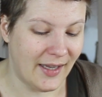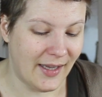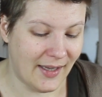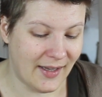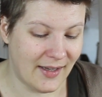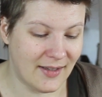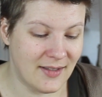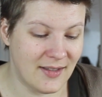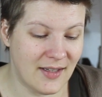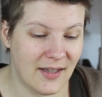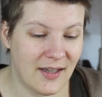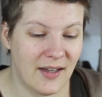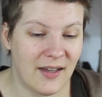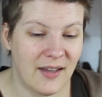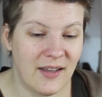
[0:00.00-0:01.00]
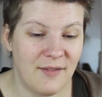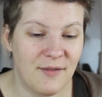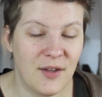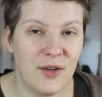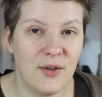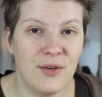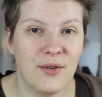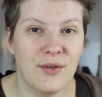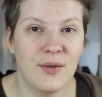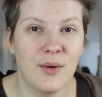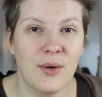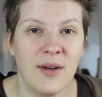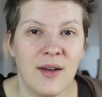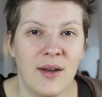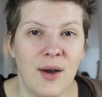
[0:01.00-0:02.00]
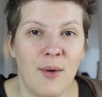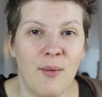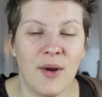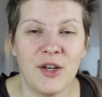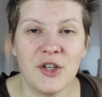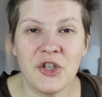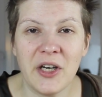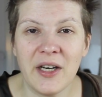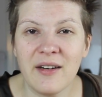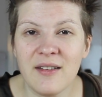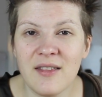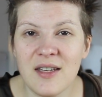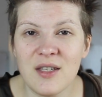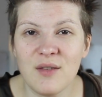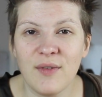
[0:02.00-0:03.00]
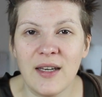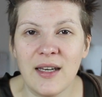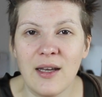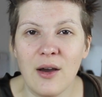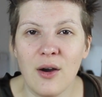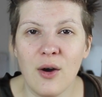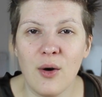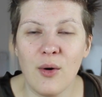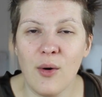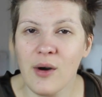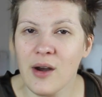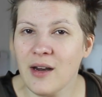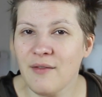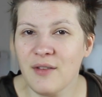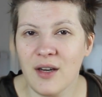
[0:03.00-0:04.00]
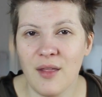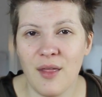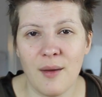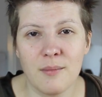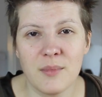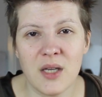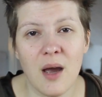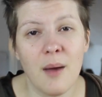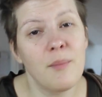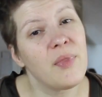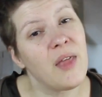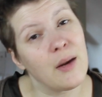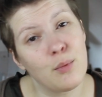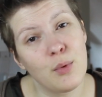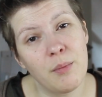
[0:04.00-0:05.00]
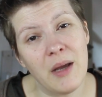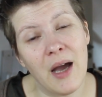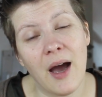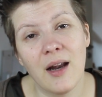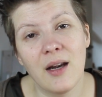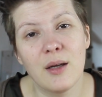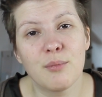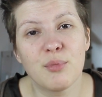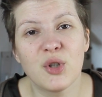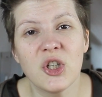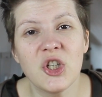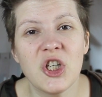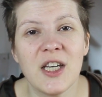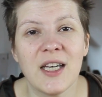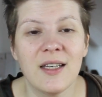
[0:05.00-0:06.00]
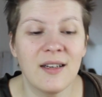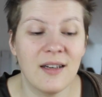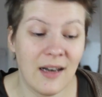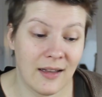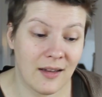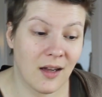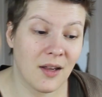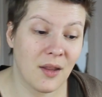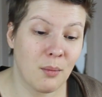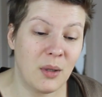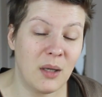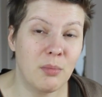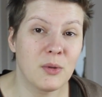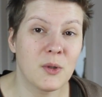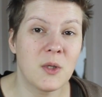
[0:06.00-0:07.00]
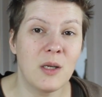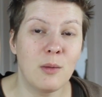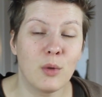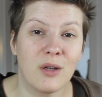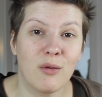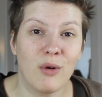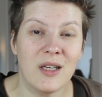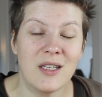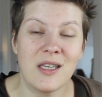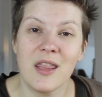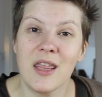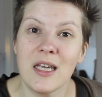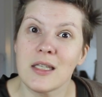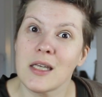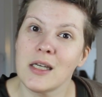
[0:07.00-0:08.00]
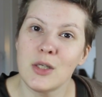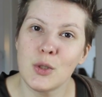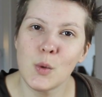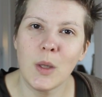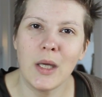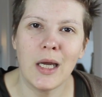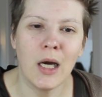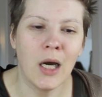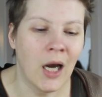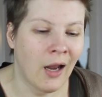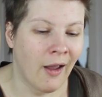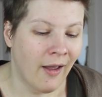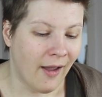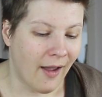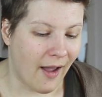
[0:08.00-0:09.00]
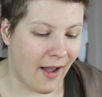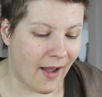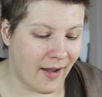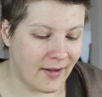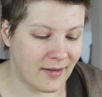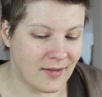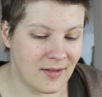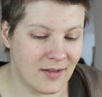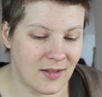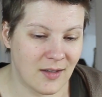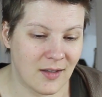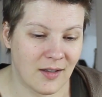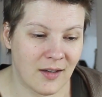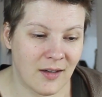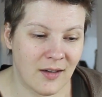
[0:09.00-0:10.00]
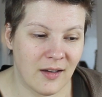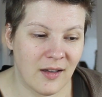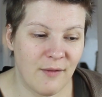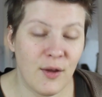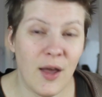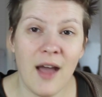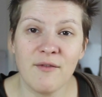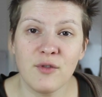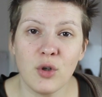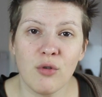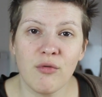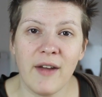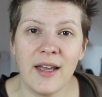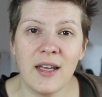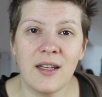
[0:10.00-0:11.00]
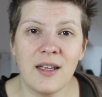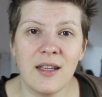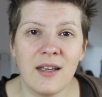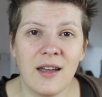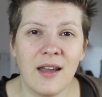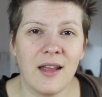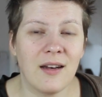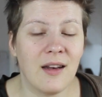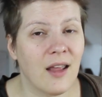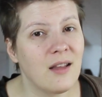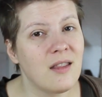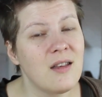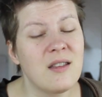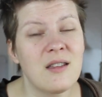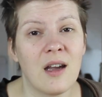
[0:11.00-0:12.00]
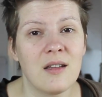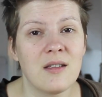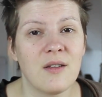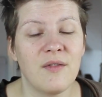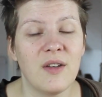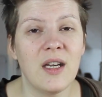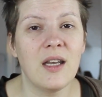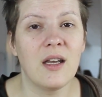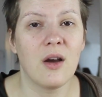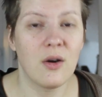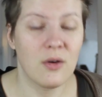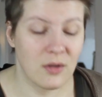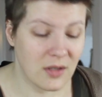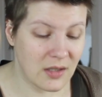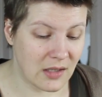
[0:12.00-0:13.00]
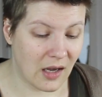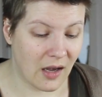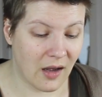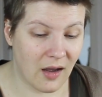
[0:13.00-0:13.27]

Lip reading: And if you want to share this video or give it a thumbs up, that would be highly appreciated. Let other people see what crazy things I do here. And if you haven't already and like these kinds of videos,